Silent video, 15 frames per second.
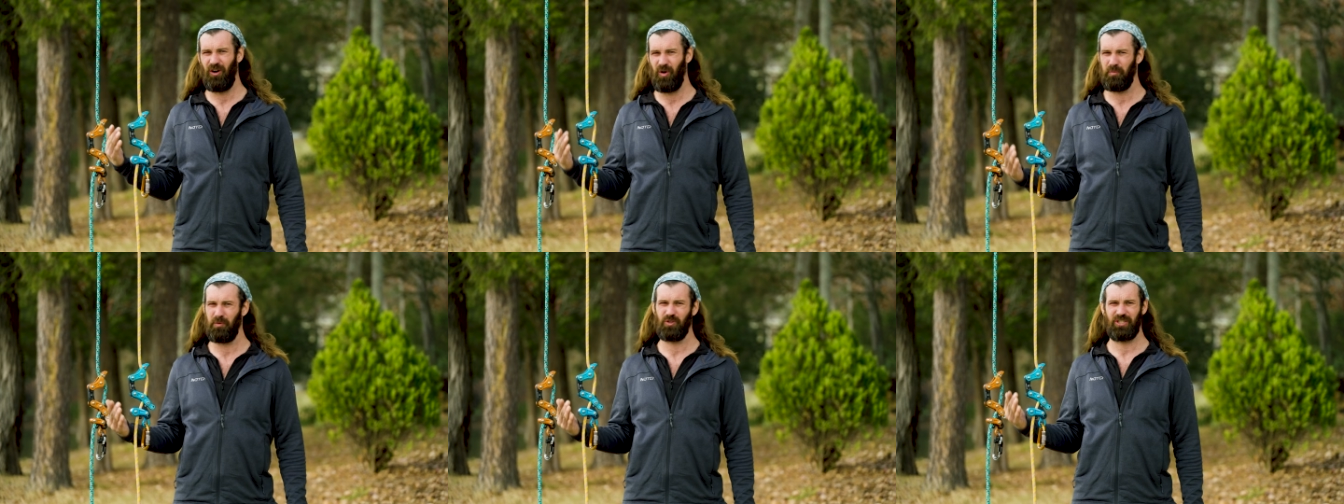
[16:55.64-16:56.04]

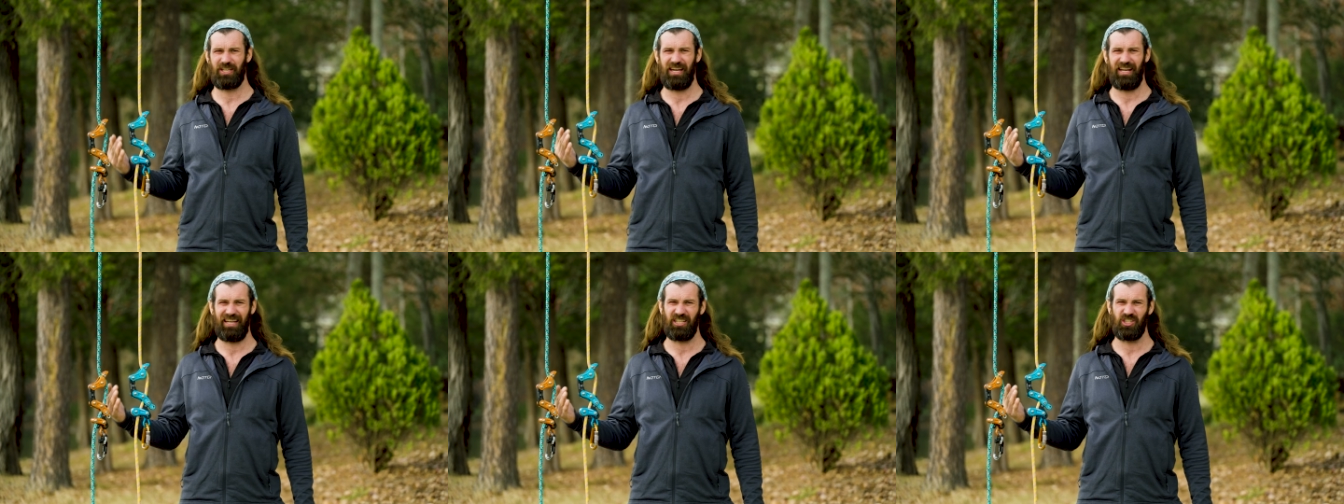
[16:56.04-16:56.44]
almost
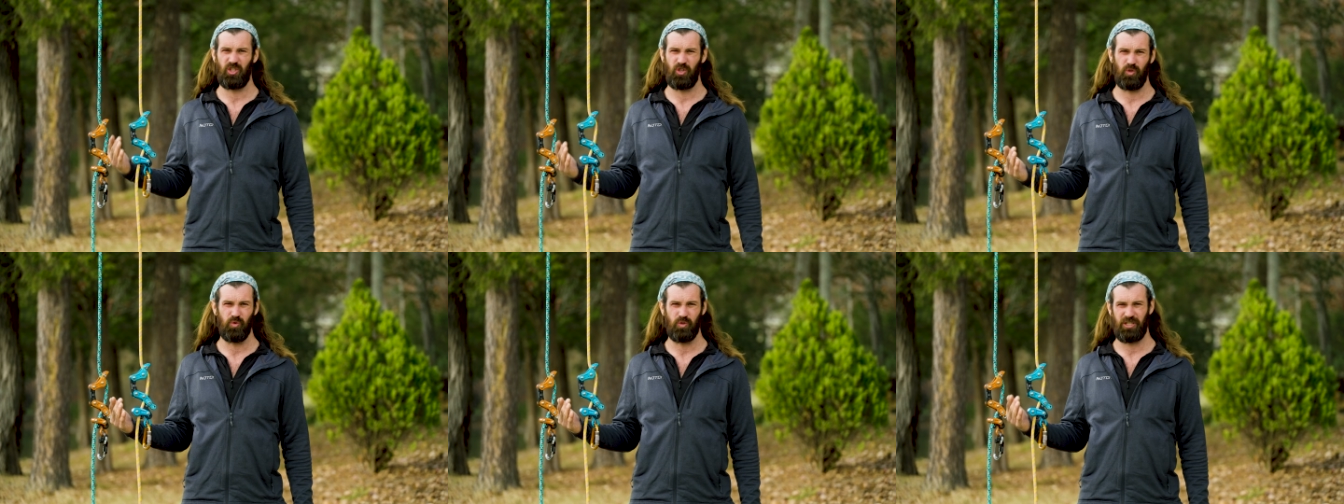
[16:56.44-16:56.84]
getting
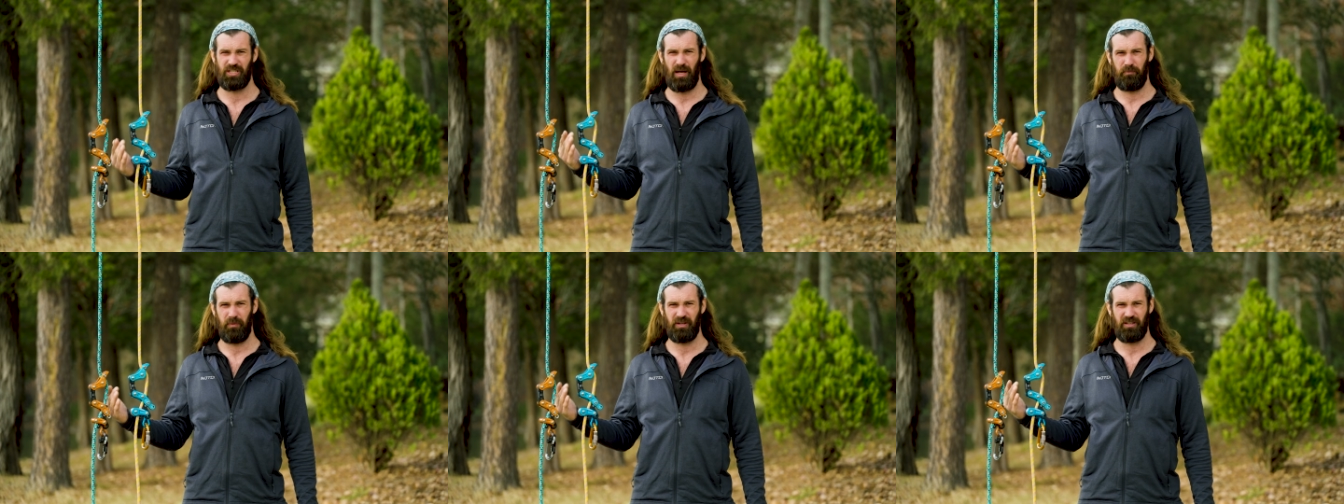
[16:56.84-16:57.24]
two
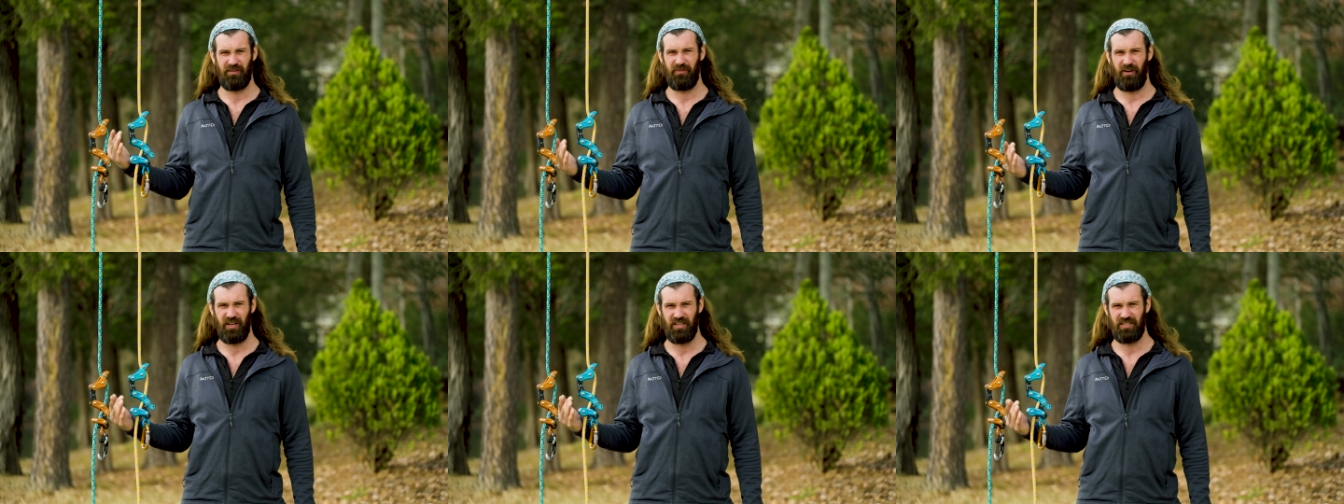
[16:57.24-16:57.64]
separate
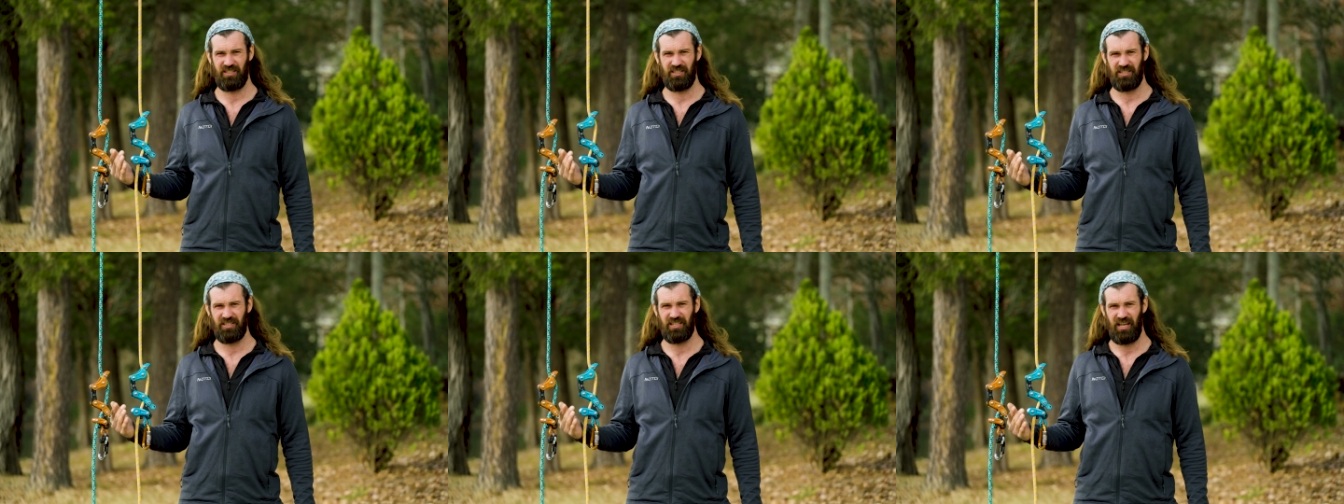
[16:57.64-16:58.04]

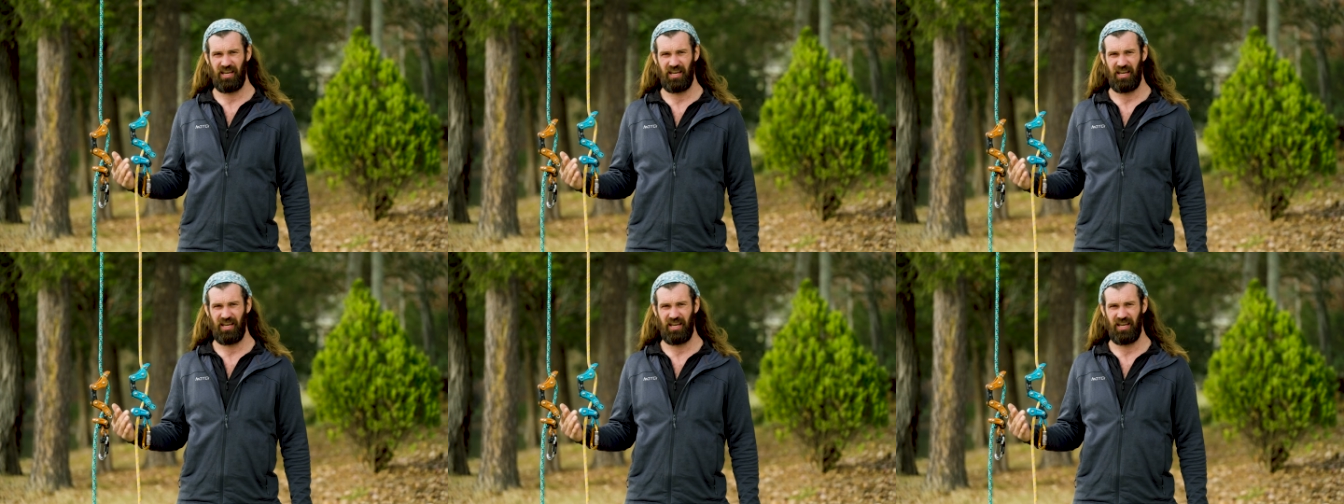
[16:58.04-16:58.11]
devices.